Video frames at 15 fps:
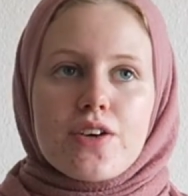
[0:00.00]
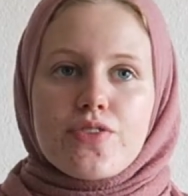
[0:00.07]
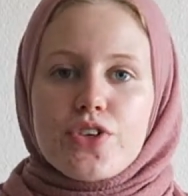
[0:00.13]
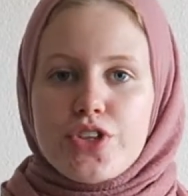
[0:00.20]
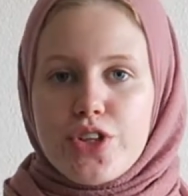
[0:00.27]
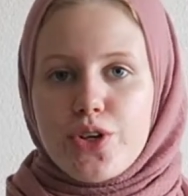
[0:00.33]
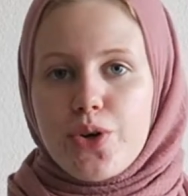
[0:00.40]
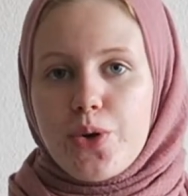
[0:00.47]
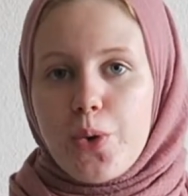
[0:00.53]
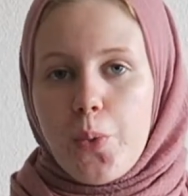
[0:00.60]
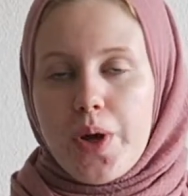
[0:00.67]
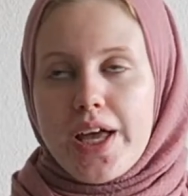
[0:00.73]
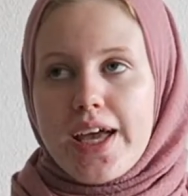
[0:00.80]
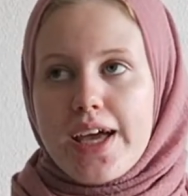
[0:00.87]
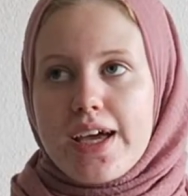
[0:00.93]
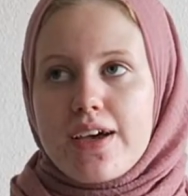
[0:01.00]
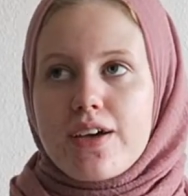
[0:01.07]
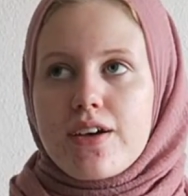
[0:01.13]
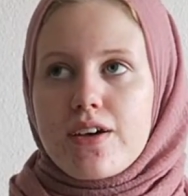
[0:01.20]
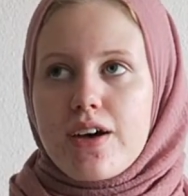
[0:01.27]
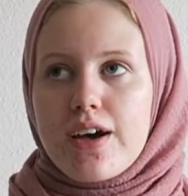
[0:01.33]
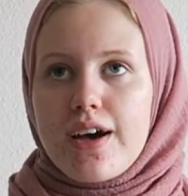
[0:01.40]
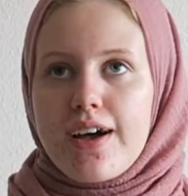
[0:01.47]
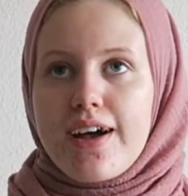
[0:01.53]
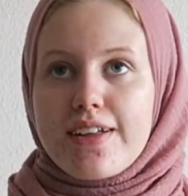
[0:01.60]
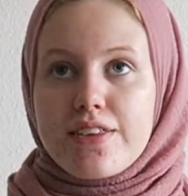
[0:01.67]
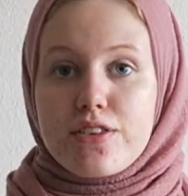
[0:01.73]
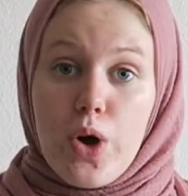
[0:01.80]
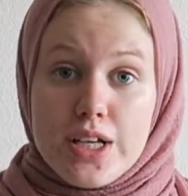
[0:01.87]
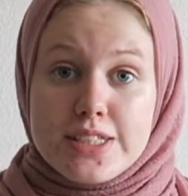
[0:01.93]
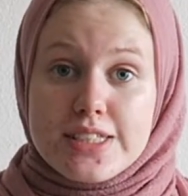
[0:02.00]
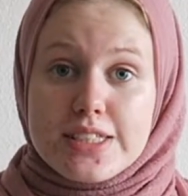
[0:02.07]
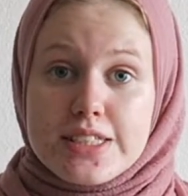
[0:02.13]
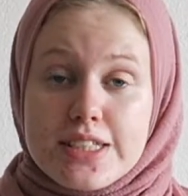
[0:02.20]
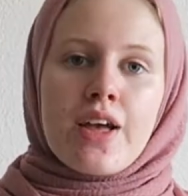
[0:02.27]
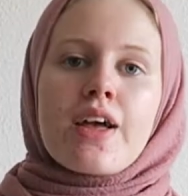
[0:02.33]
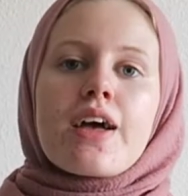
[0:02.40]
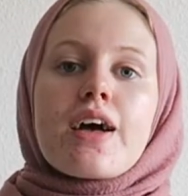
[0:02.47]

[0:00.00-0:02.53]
for the whole week at once.